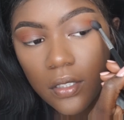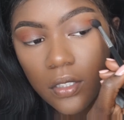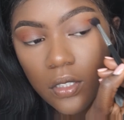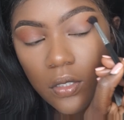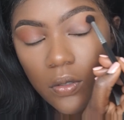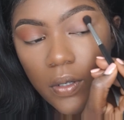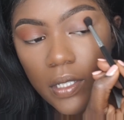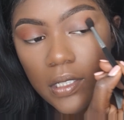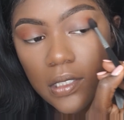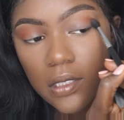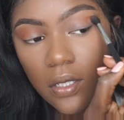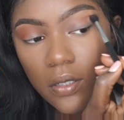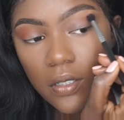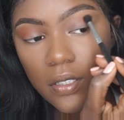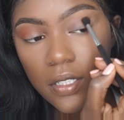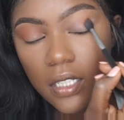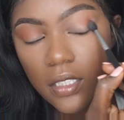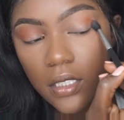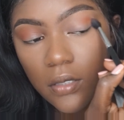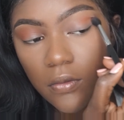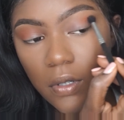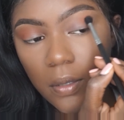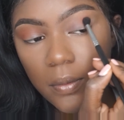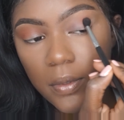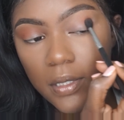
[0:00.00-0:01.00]
So I started
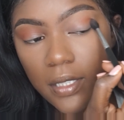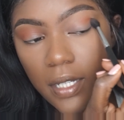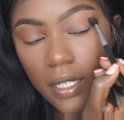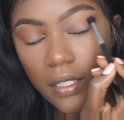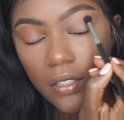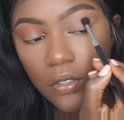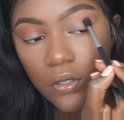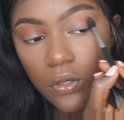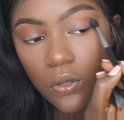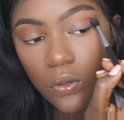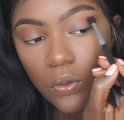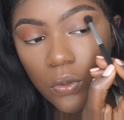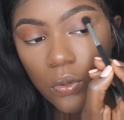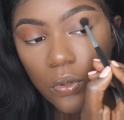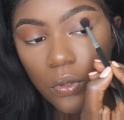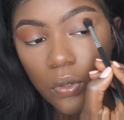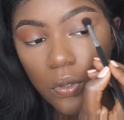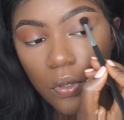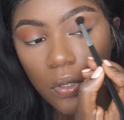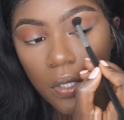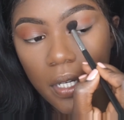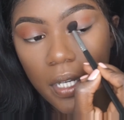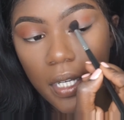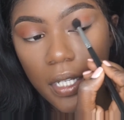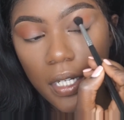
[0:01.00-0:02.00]
at the web design
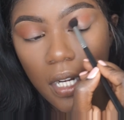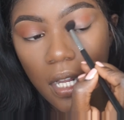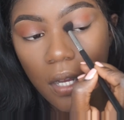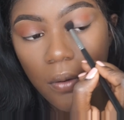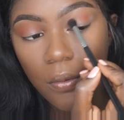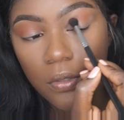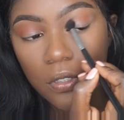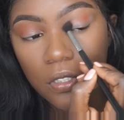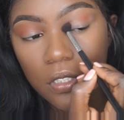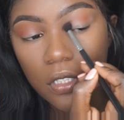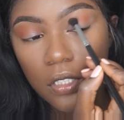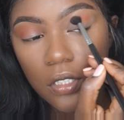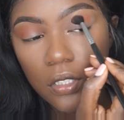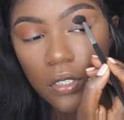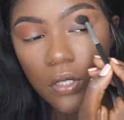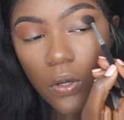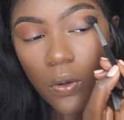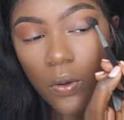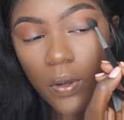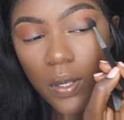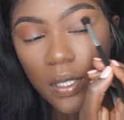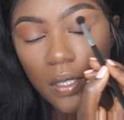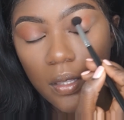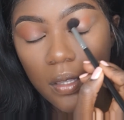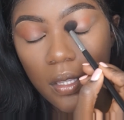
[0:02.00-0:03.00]
school and I was just
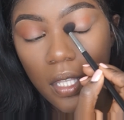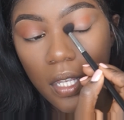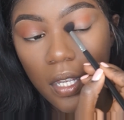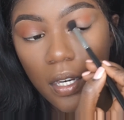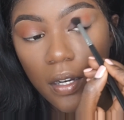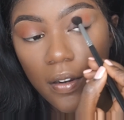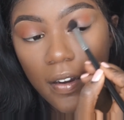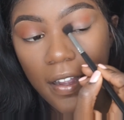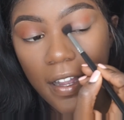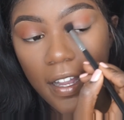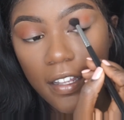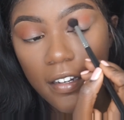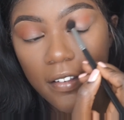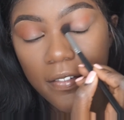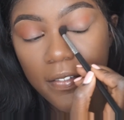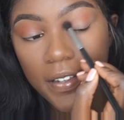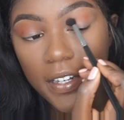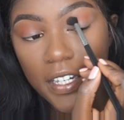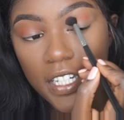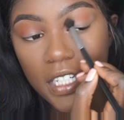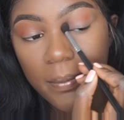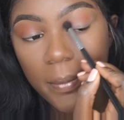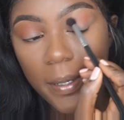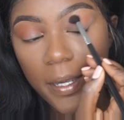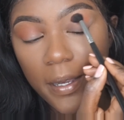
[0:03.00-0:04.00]
going there. I had
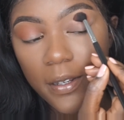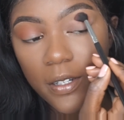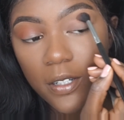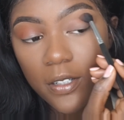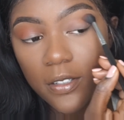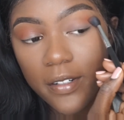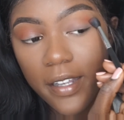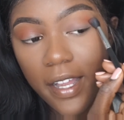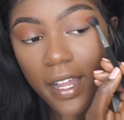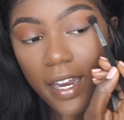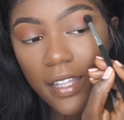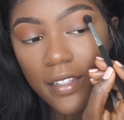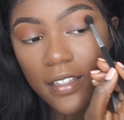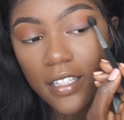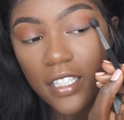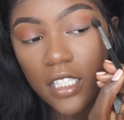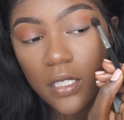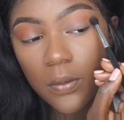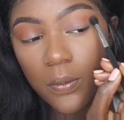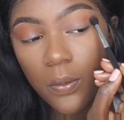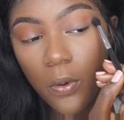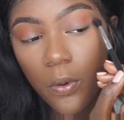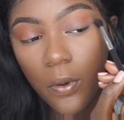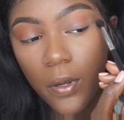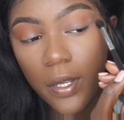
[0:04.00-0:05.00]
finished my undergrad at
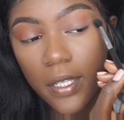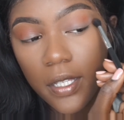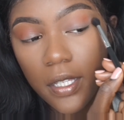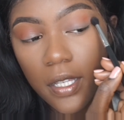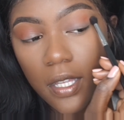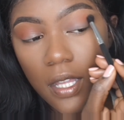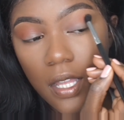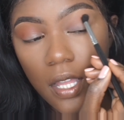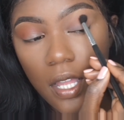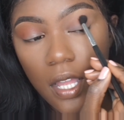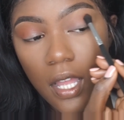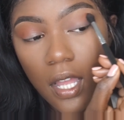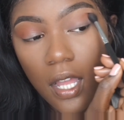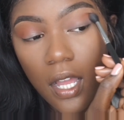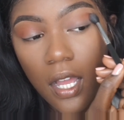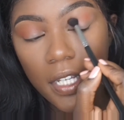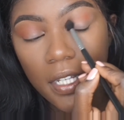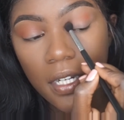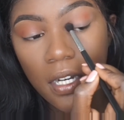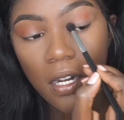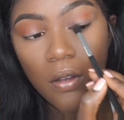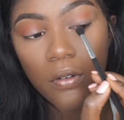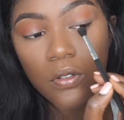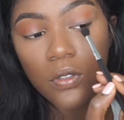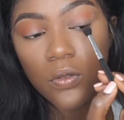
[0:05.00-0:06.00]
this point
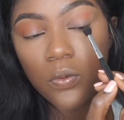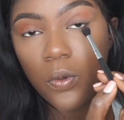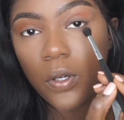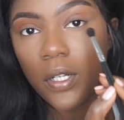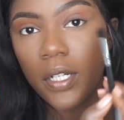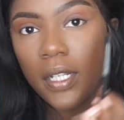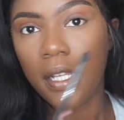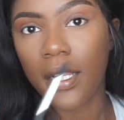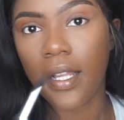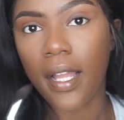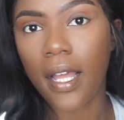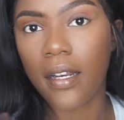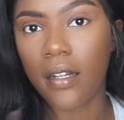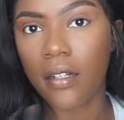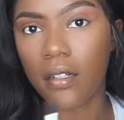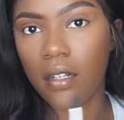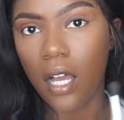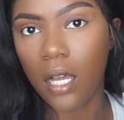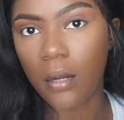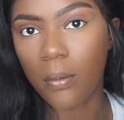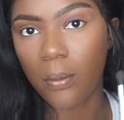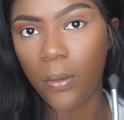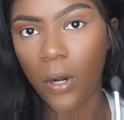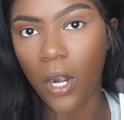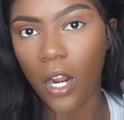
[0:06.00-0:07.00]
and I was working at a
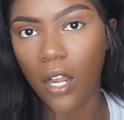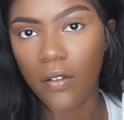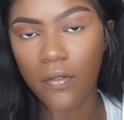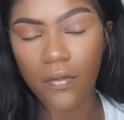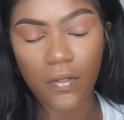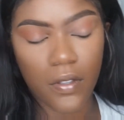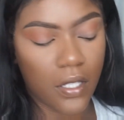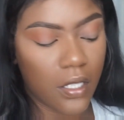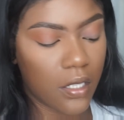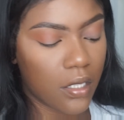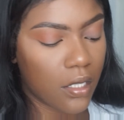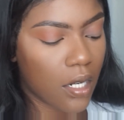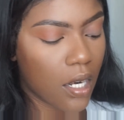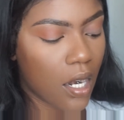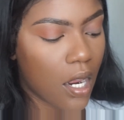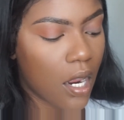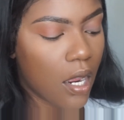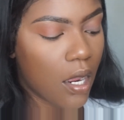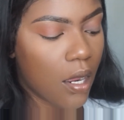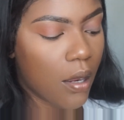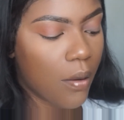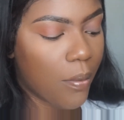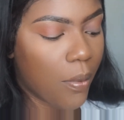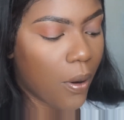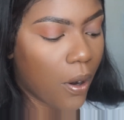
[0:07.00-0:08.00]
nonprofit
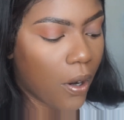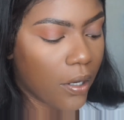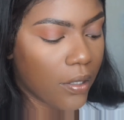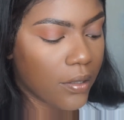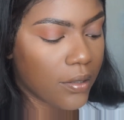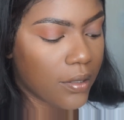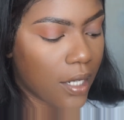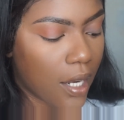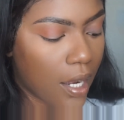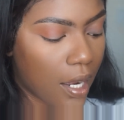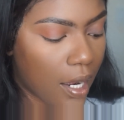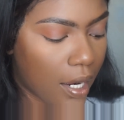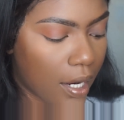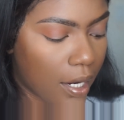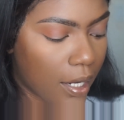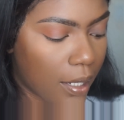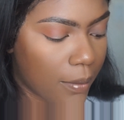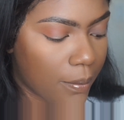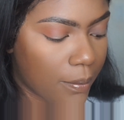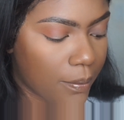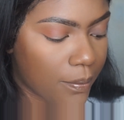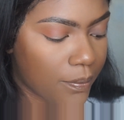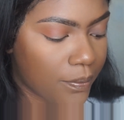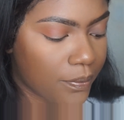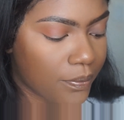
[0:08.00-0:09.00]

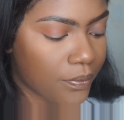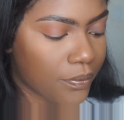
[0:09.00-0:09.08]
part-time.